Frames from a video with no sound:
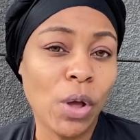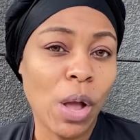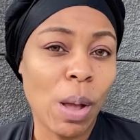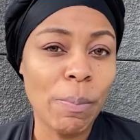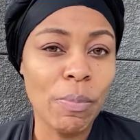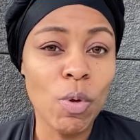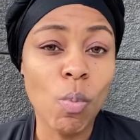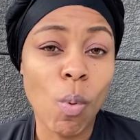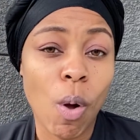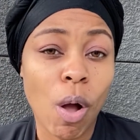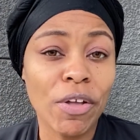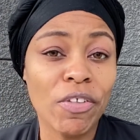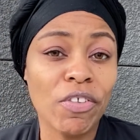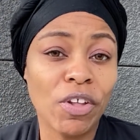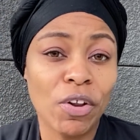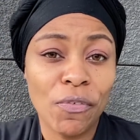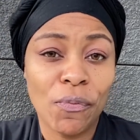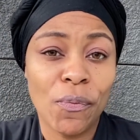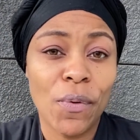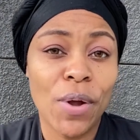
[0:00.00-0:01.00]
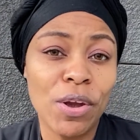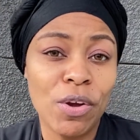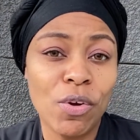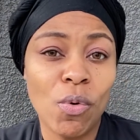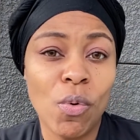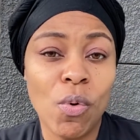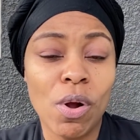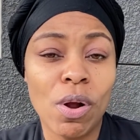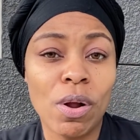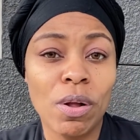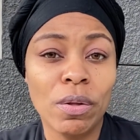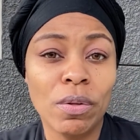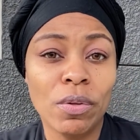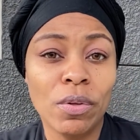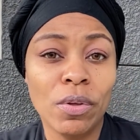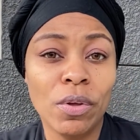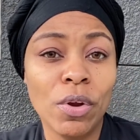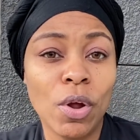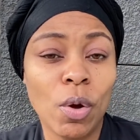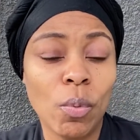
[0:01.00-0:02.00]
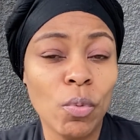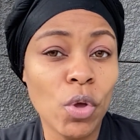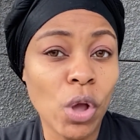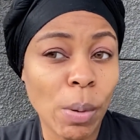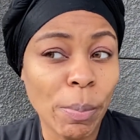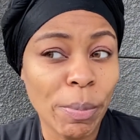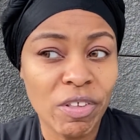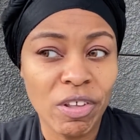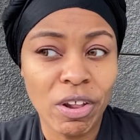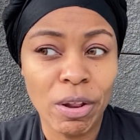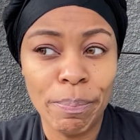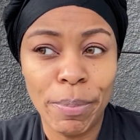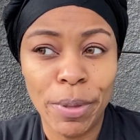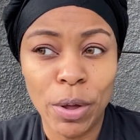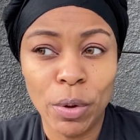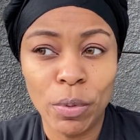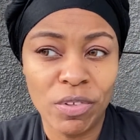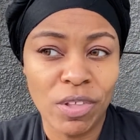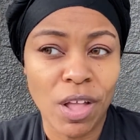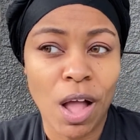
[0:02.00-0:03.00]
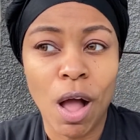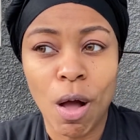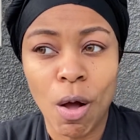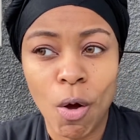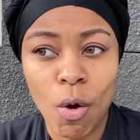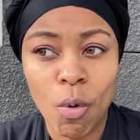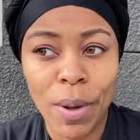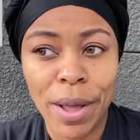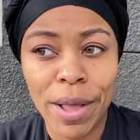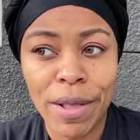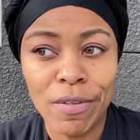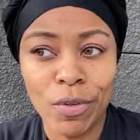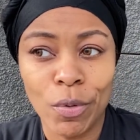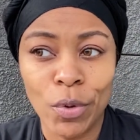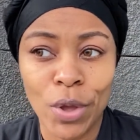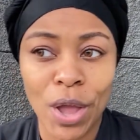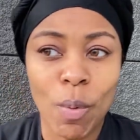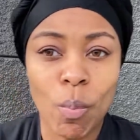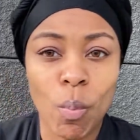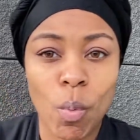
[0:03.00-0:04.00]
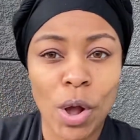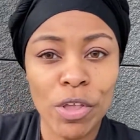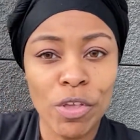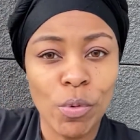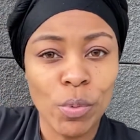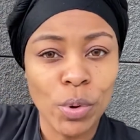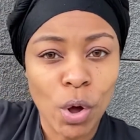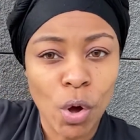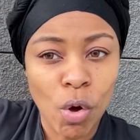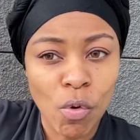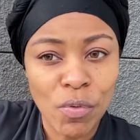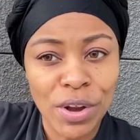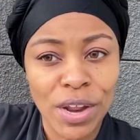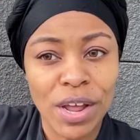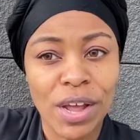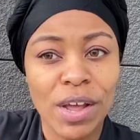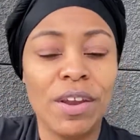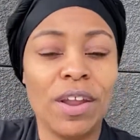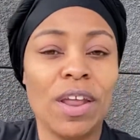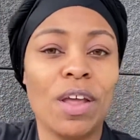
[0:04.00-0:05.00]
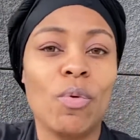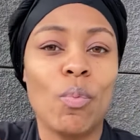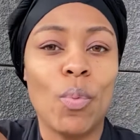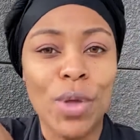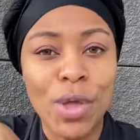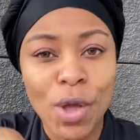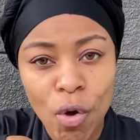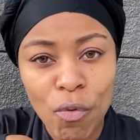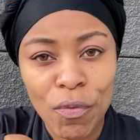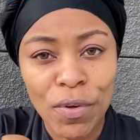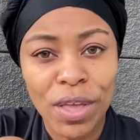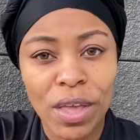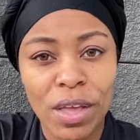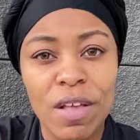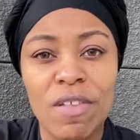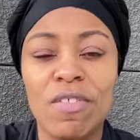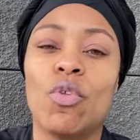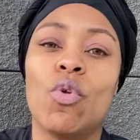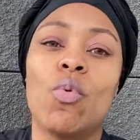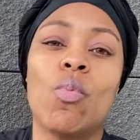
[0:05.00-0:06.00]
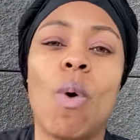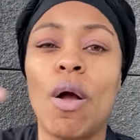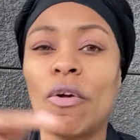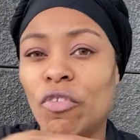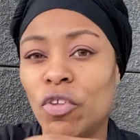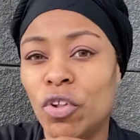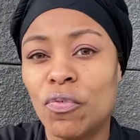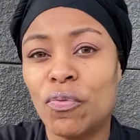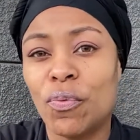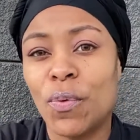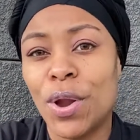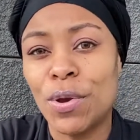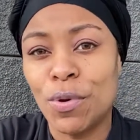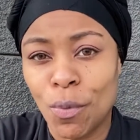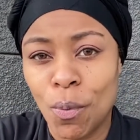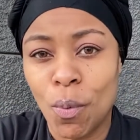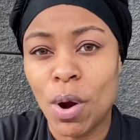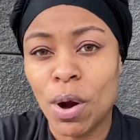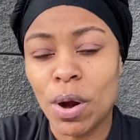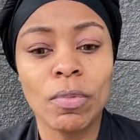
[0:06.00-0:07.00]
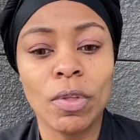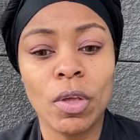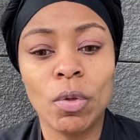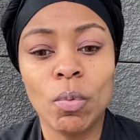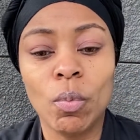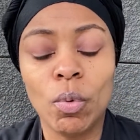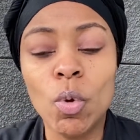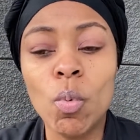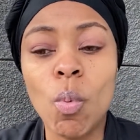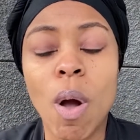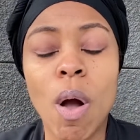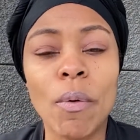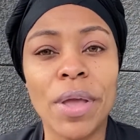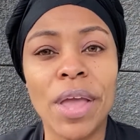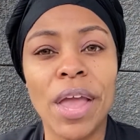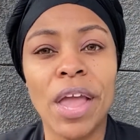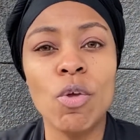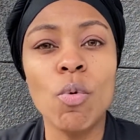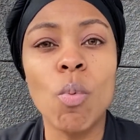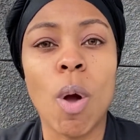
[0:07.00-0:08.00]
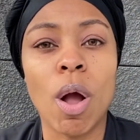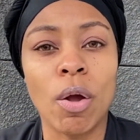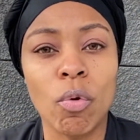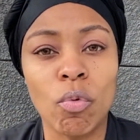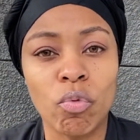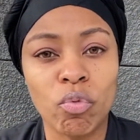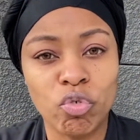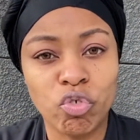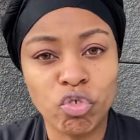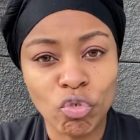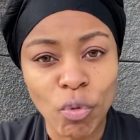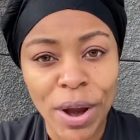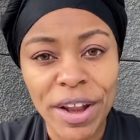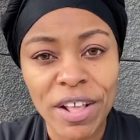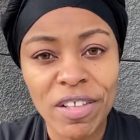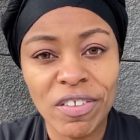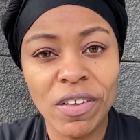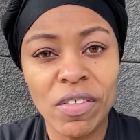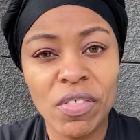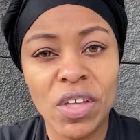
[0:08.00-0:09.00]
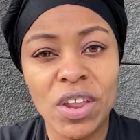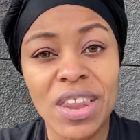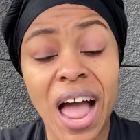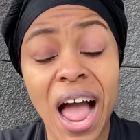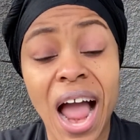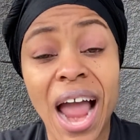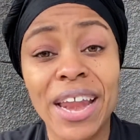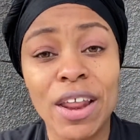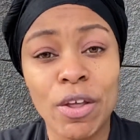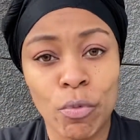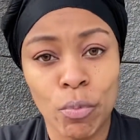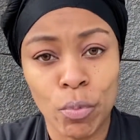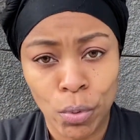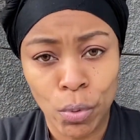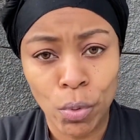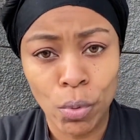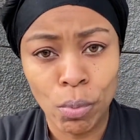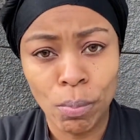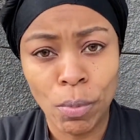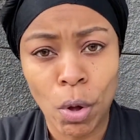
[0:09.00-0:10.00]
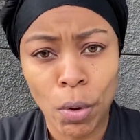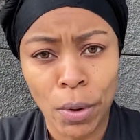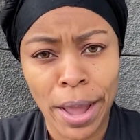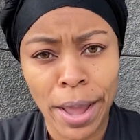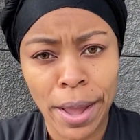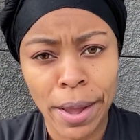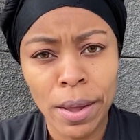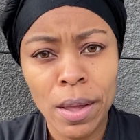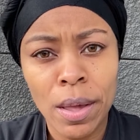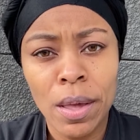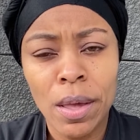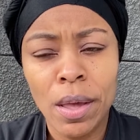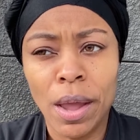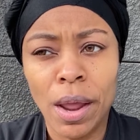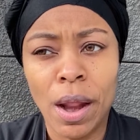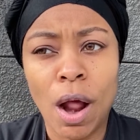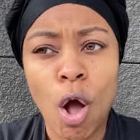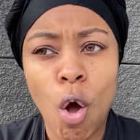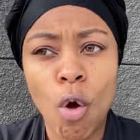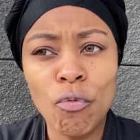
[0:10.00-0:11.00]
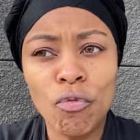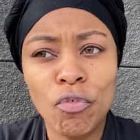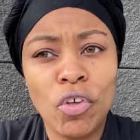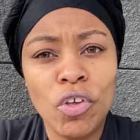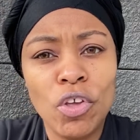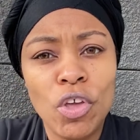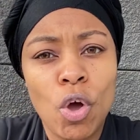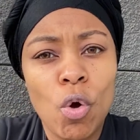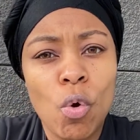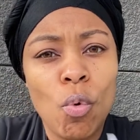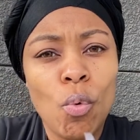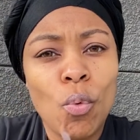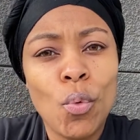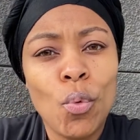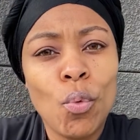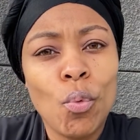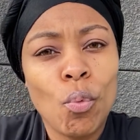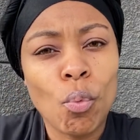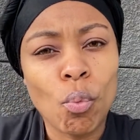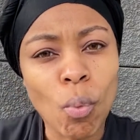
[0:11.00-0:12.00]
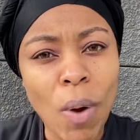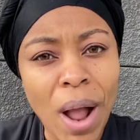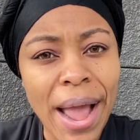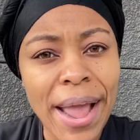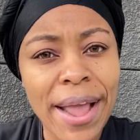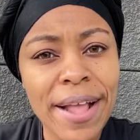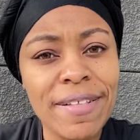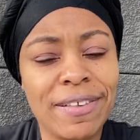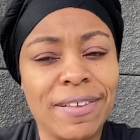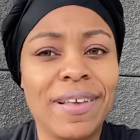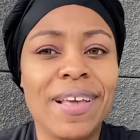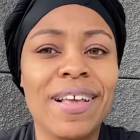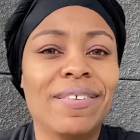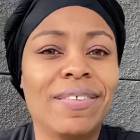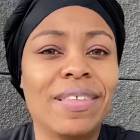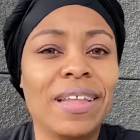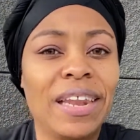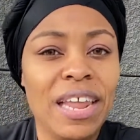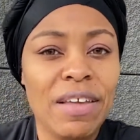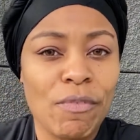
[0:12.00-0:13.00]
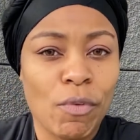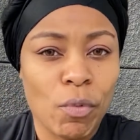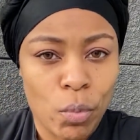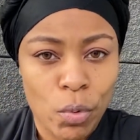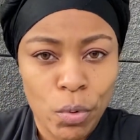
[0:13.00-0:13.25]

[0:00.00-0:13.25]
you walk into the front door, you know, you come into the building, it's the hallway. So you got one unit over there, then we over here. So you walk to the front door. When you walk in, you walk straight into the dining room, okay? And off to your right is the living room.